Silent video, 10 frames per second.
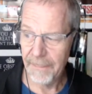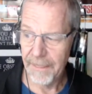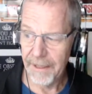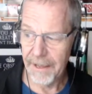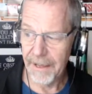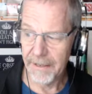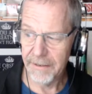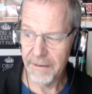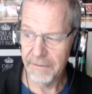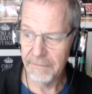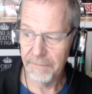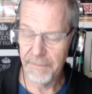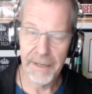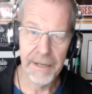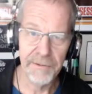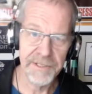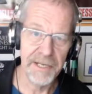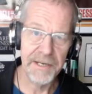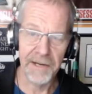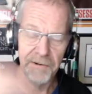But anyways, I
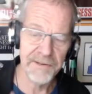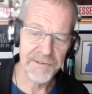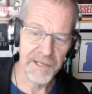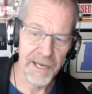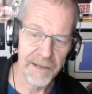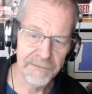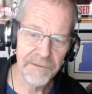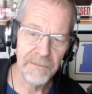digress again.